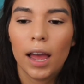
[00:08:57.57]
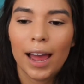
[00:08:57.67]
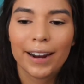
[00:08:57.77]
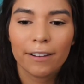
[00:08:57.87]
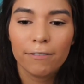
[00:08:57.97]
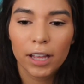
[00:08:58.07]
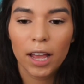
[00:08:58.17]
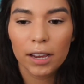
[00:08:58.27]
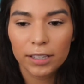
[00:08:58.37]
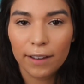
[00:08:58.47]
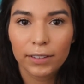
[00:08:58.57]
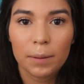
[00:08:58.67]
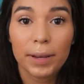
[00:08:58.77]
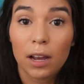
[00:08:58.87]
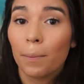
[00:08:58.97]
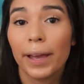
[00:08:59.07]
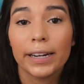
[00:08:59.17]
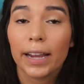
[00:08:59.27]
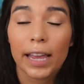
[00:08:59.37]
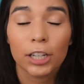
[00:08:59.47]
I feel like definitely being on
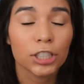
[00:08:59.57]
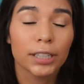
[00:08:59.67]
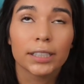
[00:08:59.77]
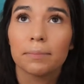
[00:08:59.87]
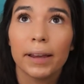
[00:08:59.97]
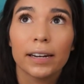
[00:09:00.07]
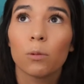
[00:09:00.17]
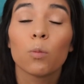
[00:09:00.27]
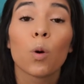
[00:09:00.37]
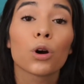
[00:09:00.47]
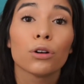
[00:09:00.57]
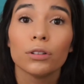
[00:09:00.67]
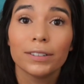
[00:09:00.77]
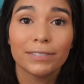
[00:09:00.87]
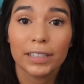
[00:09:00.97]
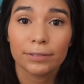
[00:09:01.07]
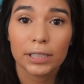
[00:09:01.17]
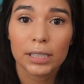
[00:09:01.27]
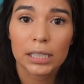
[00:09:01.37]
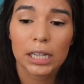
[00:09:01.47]
medication has made a world of
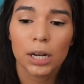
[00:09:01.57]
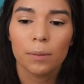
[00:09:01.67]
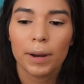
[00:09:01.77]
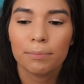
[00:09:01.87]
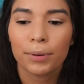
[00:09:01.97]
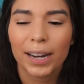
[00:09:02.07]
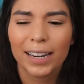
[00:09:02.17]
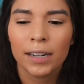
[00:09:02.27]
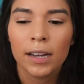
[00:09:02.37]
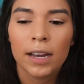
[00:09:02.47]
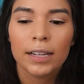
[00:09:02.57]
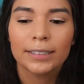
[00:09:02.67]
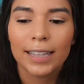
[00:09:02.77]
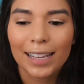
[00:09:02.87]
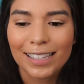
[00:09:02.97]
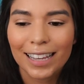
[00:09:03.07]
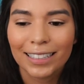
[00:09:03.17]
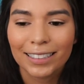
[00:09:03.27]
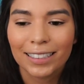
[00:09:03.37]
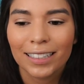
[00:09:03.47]
difference. My brain
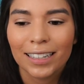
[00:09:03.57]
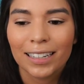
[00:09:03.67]
doesn't